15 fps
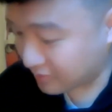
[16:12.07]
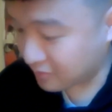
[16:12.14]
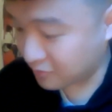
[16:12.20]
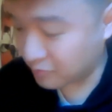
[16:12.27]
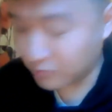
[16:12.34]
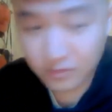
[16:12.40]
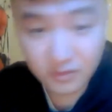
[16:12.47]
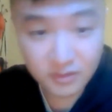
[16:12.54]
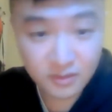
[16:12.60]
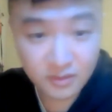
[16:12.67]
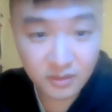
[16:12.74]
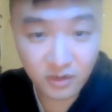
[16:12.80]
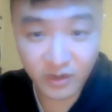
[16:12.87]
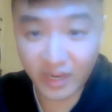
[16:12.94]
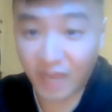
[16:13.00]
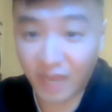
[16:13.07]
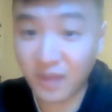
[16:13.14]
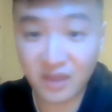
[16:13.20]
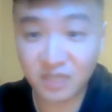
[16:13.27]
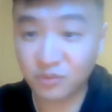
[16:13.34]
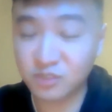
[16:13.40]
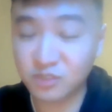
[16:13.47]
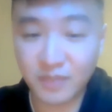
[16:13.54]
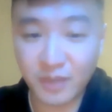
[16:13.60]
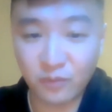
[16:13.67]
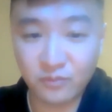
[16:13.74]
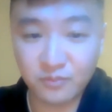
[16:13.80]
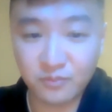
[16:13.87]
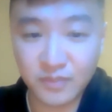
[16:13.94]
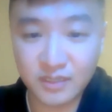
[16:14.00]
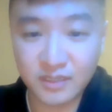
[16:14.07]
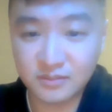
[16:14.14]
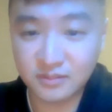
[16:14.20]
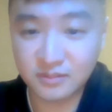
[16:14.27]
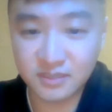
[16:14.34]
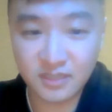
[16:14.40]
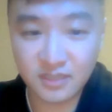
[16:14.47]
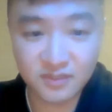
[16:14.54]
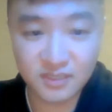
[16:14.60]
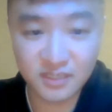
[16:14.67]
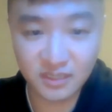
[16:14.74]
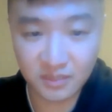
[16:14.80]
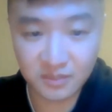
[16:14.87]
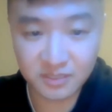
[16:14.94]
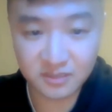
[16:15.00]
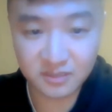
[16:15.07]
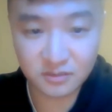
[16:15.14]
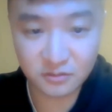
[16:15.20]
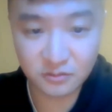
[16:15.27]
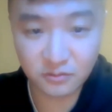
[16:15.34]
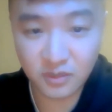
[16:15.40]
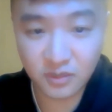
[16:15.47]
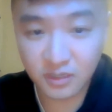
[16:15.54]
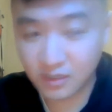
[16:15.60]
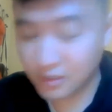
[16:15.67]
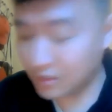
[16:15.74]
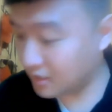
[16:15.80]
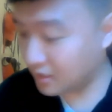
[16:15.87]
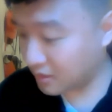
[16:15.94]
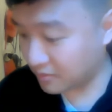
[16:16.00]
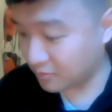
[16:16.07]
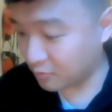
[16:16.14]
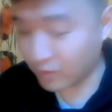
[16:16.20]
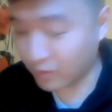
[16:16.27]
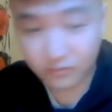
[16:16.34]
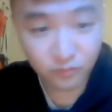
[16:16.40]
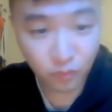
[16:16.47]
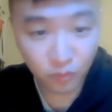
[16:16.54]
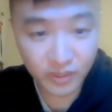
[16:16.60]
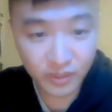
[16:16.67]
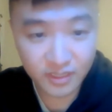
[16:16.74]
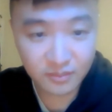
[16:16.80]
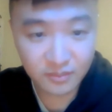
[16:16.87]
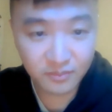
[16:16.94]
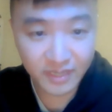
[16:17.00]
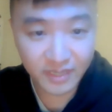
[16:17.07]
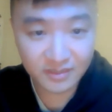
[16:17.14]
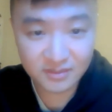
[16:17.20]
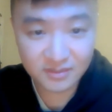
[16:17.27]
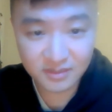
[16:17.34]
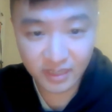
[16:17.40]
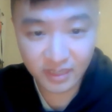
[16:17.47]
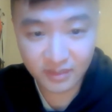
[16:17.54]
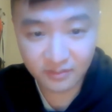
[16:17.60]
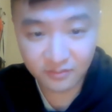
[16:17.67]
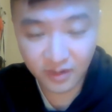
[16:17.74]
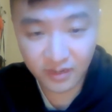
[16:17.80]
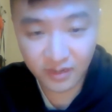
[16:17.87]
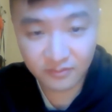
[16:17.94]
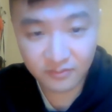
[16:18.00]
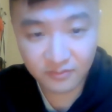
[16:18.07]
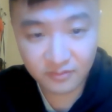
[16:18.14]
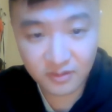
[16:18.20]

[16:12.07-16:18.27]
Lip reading: So, all right, I'm not going to multiply by 17. I'm just going to do 140 minus 85.